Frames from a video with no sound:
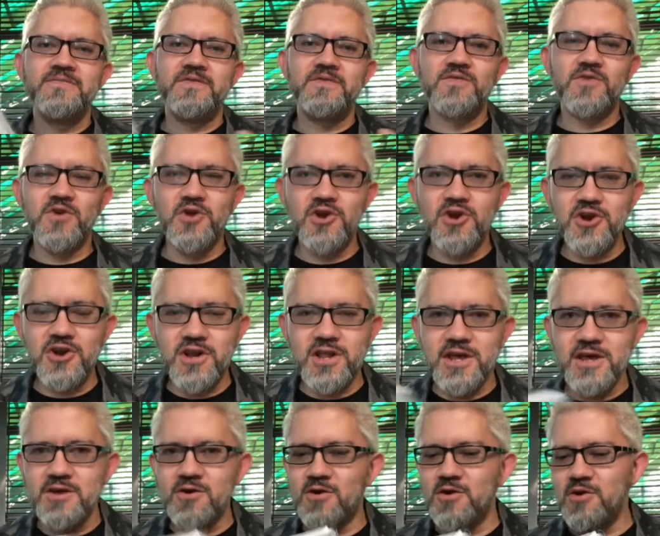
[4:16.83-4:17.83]
for
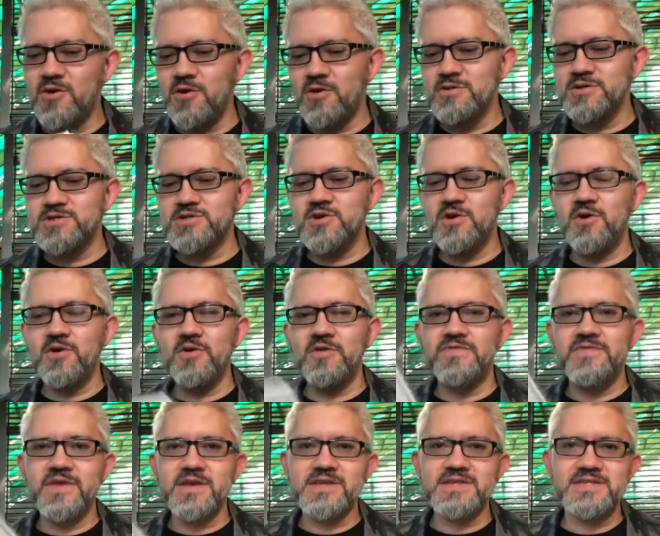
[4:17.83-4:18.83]
learning, or also
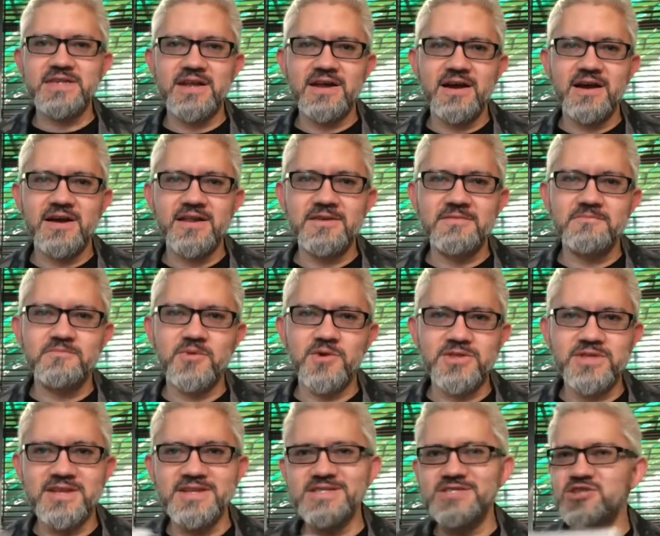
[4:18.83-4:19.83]
things that are
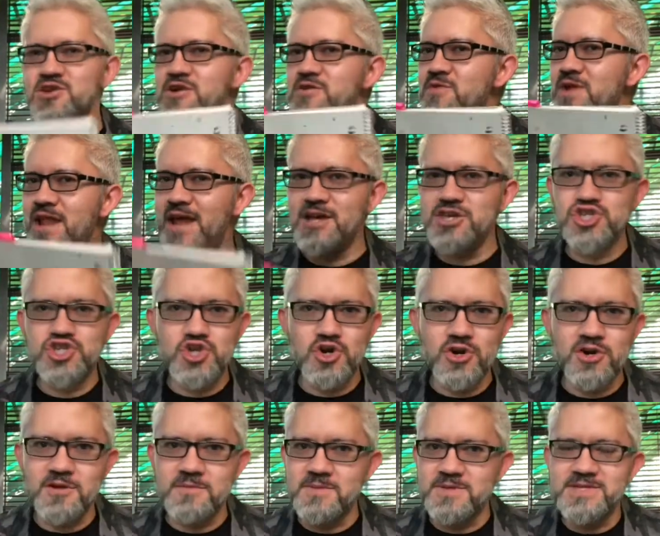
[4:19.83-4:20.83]
important. It's not really a
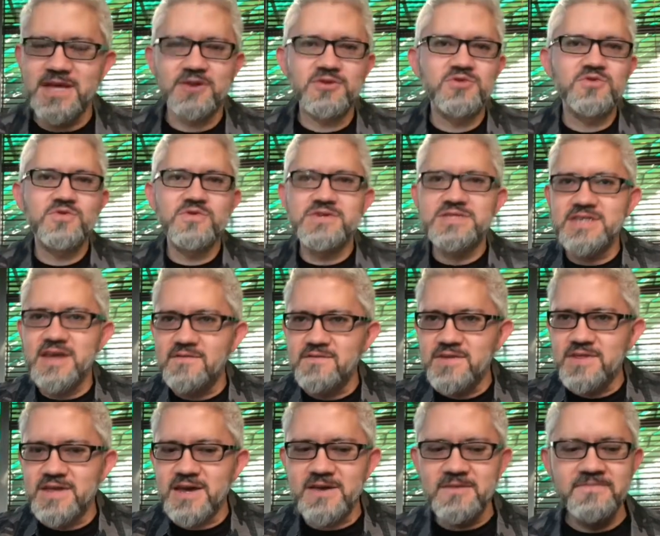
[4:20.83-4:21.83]
journal because I don't do this
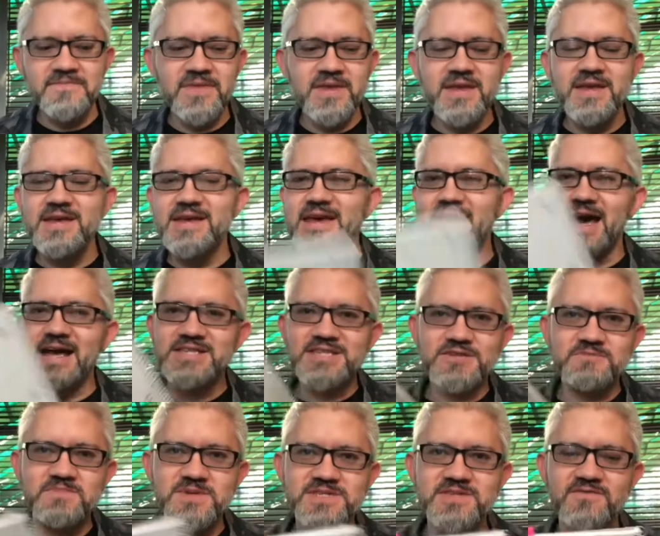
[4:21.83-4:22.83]
every day. It has a
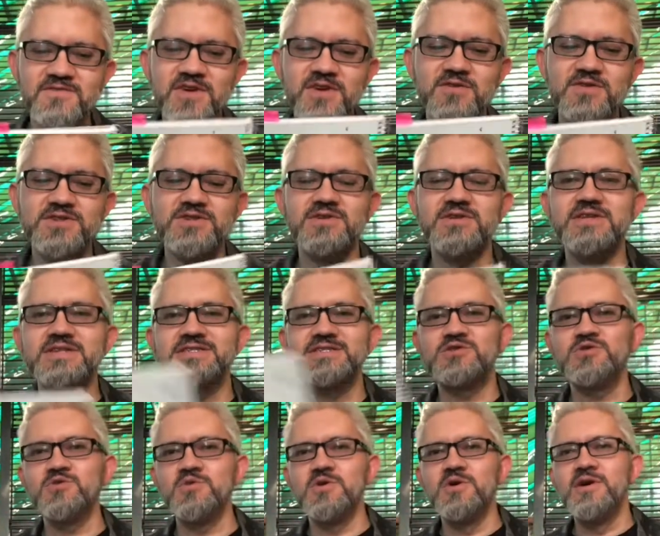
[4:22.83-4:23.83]
specific reason. It's
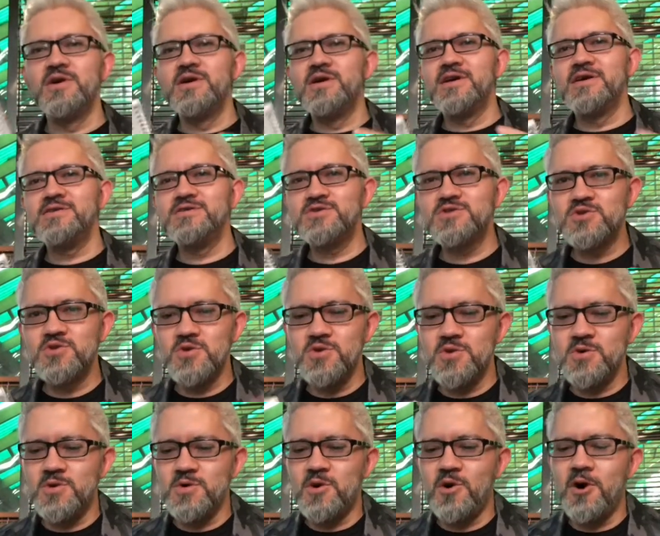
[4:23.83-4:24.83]

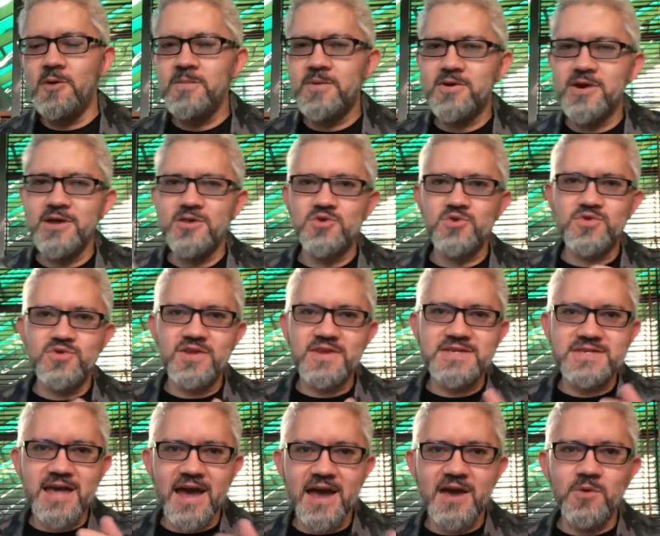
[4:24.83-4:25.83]
to upgrade to
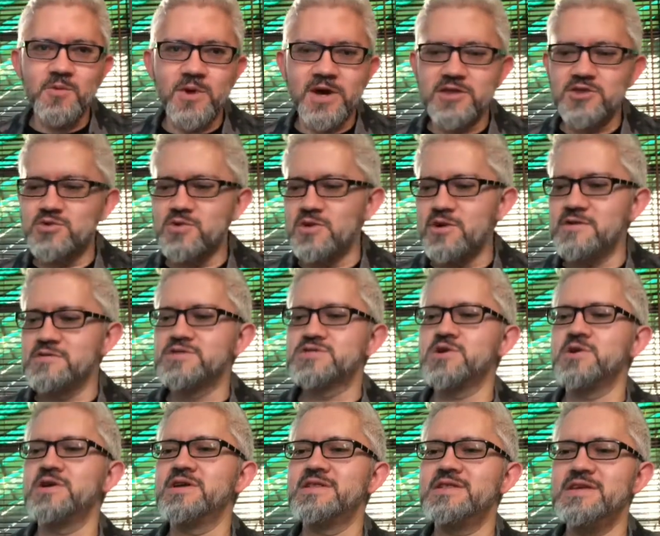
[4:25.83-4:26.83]
things I want to learn.
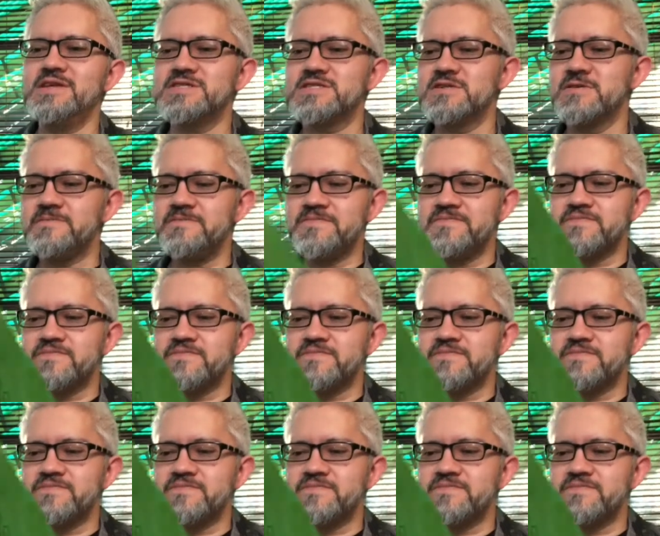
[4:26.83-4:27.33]
So in this